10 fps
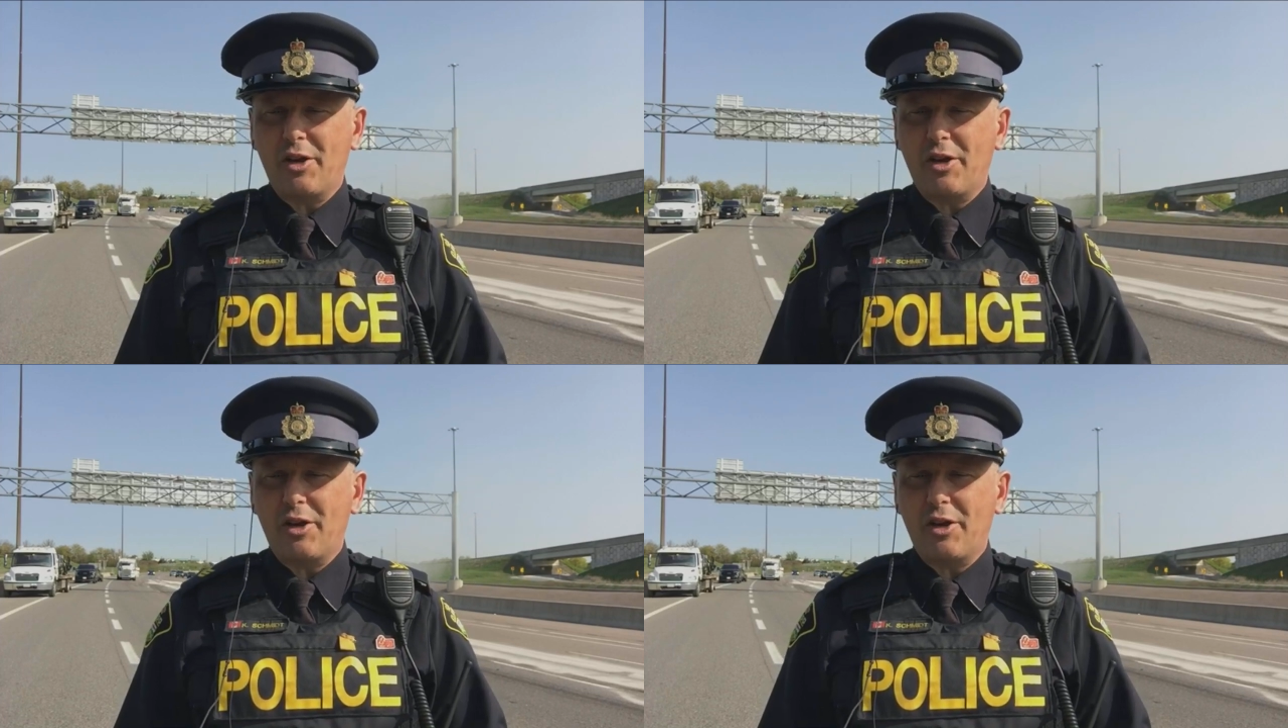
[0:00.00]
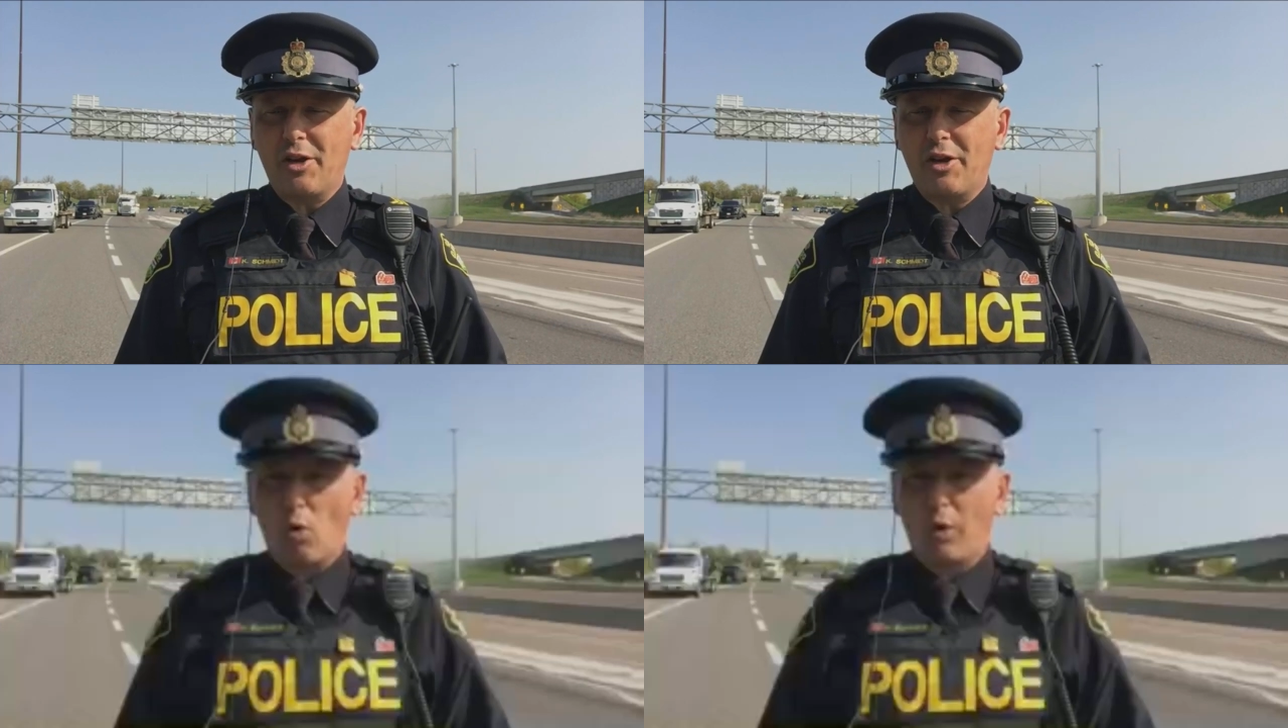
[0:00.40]

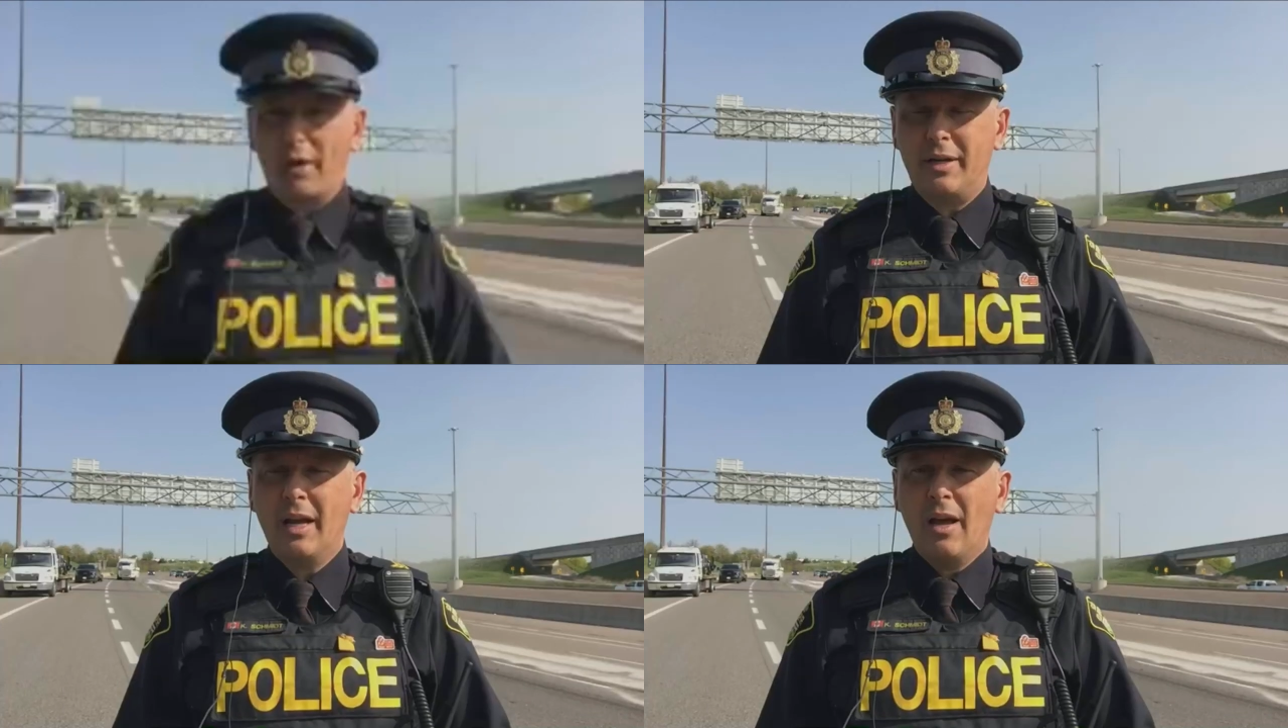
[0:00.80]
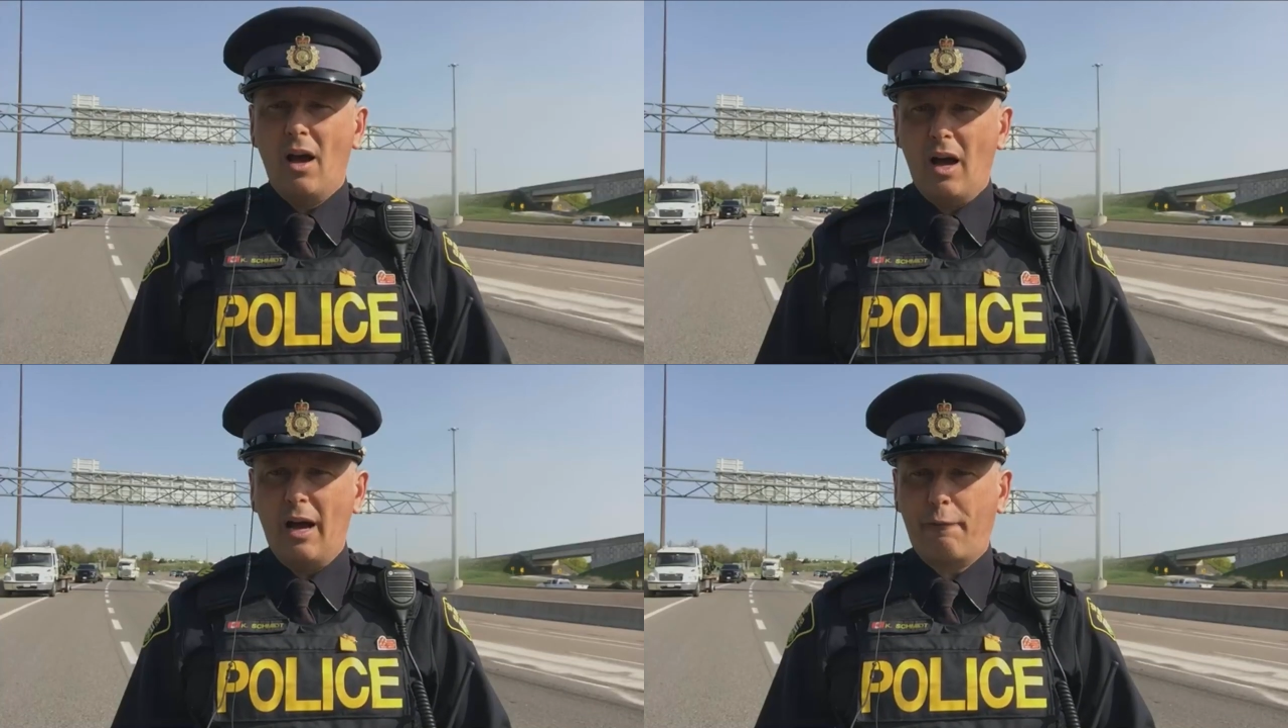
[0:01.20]
recorded
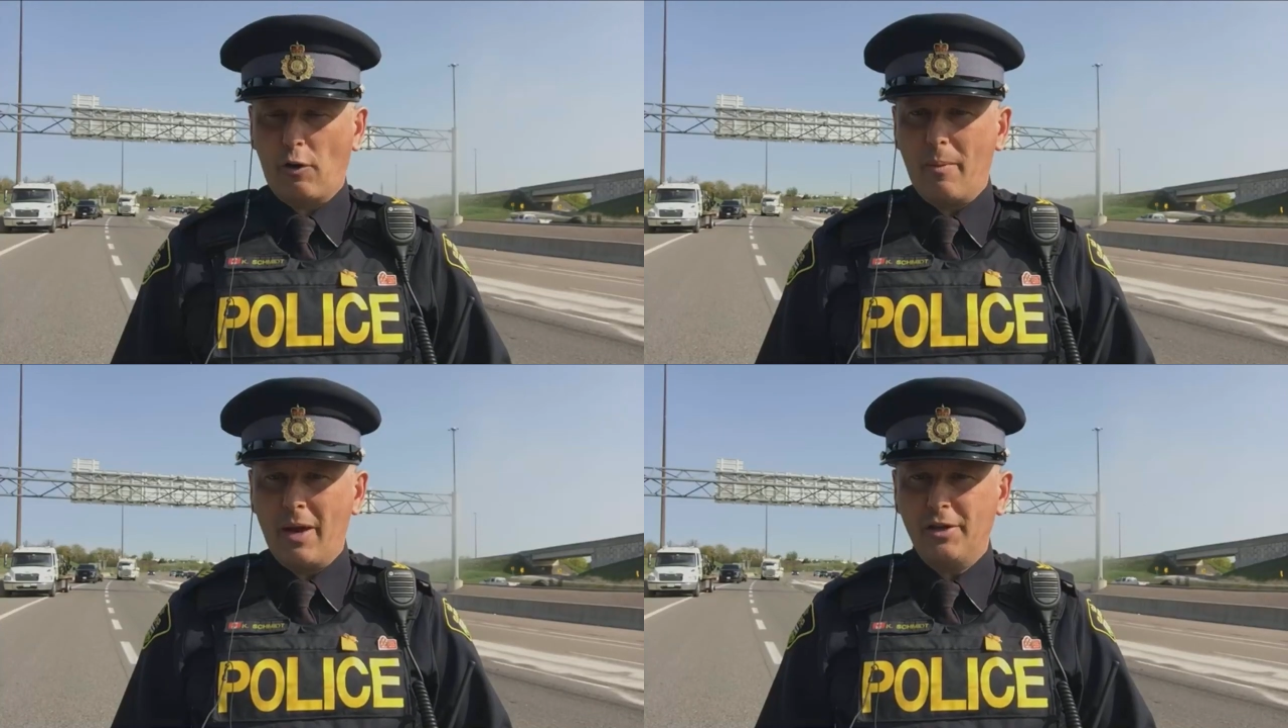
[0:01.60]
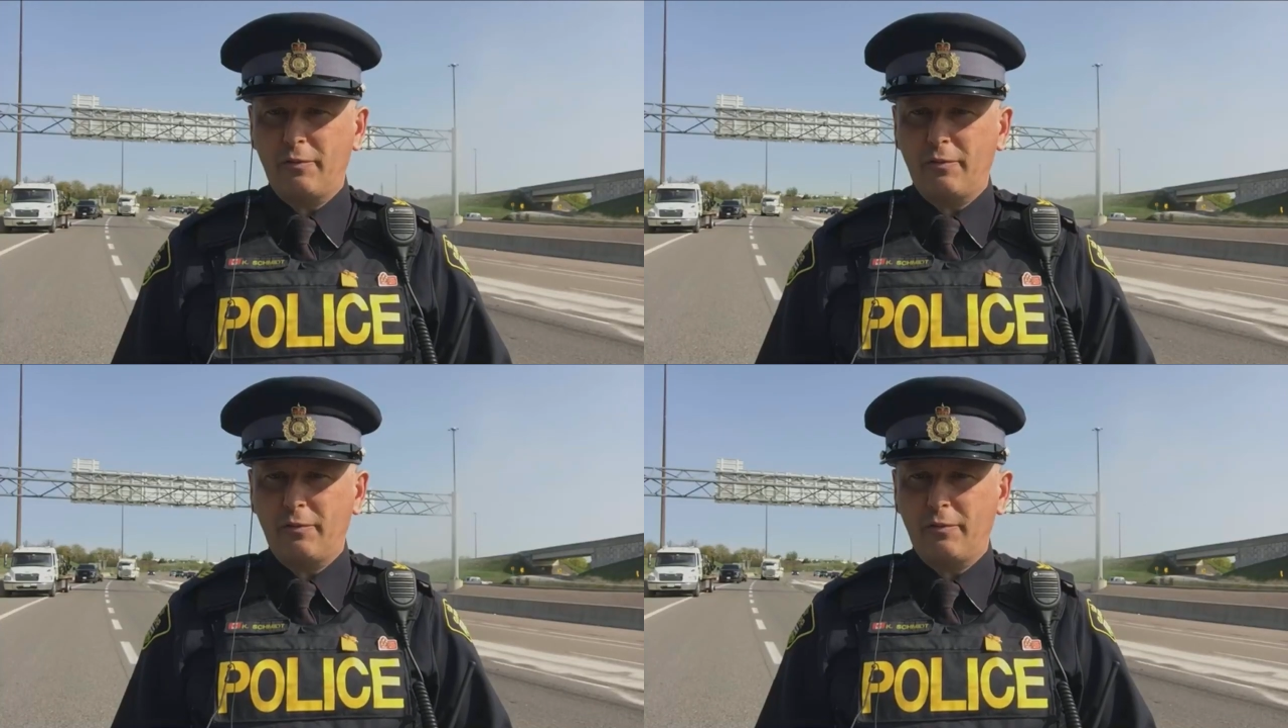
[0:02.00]
uh, from his